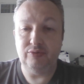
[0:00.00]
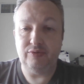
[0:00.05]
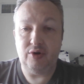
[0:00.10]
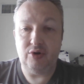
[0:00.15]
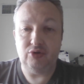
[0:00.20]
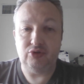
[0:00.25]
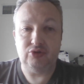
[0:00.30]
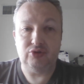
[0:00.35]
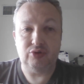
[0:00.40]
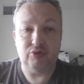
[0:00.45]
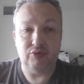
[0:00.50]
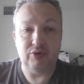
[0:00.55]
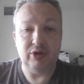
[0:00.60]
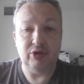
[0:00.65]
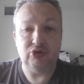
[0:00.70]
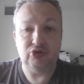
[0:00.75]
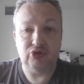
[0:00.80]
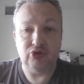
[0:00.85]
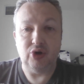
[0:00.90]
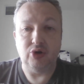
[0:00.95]
verse, three
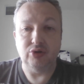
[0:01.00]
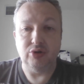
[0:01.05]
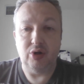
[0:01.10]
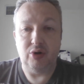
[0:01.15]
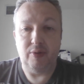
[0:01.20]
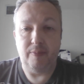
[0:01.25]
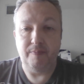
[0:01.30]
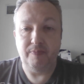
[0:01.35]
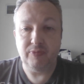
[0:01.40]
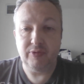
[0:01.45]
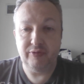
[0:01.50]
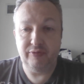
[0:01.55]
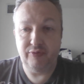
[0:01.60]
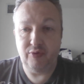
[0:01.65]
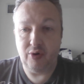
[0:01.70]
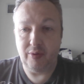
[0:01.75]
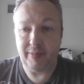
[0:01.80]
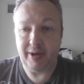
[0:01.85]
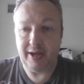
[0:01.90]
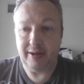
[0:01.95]
solo
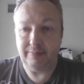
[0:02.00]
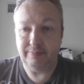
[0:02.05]
format.